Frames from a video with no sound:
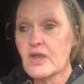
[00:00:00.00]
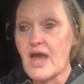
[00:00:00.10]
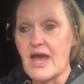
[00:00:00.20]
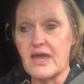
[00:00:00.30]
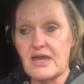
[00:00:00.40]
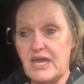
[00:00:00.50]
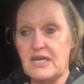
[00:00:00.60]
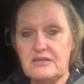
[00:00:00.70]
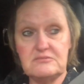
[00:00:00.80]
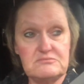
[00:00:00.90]
I
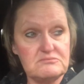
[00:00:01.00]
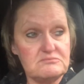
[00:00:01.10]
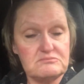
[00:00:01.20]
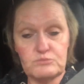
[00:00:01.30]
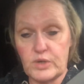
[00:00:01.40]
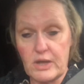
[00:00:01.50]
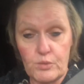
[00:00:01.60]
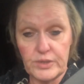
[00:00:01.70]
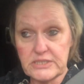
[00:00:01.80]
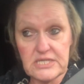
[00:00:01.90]
ate what I
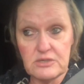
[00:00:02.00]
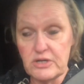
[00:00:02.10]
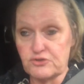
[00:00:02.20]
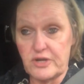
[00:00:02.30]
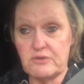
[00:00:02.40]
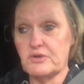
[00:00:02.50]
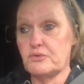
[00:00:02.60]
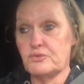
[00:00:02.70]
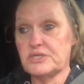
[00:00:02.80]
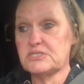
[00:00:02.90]
wanted to. I drank what I
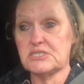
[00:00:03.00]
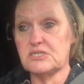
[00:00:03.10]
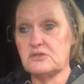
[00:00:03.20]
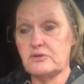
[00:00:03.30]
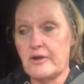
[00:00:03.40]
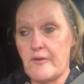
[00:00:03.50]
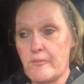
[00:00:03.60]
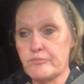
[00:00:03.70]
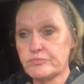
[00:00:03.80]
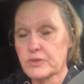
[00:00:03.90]
wanted to,
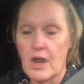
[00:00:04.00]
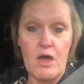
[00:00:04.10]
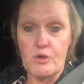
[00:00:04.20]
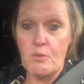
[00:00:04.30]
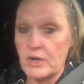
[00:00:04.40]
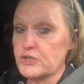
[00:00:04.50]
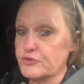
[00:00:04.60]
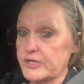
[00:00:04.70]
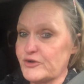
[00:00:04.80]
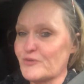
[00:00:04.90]
although I wasn't a
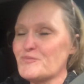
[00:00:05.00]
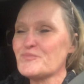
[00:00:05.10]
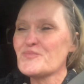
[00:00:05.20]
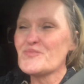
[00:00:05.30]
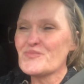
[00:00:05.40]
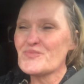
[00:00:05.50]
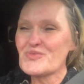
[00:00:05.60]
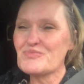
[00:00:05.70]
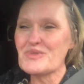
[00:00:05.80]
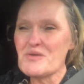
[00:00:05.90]
drinker.
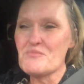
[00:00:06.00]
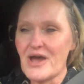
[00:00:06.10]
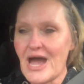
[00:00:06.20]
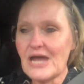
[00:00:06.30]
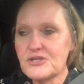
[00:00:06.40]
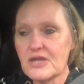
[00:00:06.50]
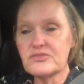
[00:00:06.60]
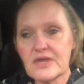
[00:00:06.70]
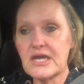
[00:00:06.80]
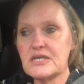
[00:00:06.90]
But I done
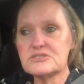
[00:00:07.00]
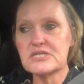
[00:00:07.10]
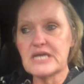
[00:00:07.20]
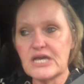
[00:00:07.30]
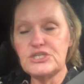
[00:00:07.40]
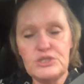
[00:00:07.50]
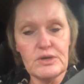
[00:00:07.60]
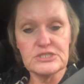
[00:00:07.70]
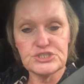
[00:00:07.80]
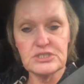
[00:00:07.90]
things that I knew I
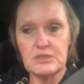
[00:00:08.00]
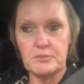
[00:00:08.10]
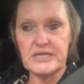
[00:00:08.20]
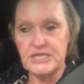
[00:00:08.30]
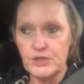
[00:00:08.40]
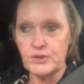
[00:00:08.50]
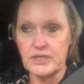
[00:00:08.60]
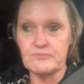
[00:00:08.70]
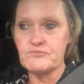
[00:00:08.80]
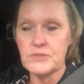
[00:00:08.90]
shouldn't be
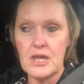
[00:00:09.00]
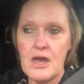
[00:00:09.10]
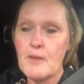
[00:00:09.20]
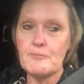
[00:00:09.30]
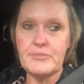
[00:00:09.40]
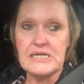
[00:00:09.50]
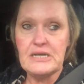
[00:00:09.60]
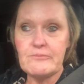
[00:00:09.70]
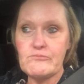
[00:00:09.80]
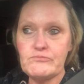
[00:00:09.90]
doing.
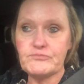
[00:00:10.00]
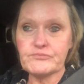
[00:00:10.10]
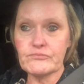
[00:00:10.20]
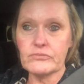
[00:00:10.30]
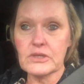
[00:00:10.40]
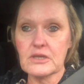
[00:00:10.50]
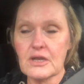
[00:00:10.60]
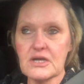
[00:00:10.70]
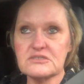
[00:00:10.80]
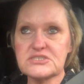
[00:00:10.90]
But
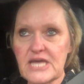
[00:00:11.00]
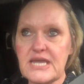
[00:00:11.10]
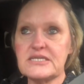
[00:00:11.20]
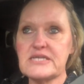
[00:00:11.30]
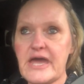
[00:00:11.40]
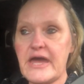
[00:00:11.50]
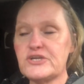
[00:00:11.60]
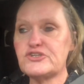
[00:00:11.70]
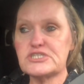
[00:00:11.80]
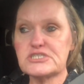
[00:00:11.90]
Satan had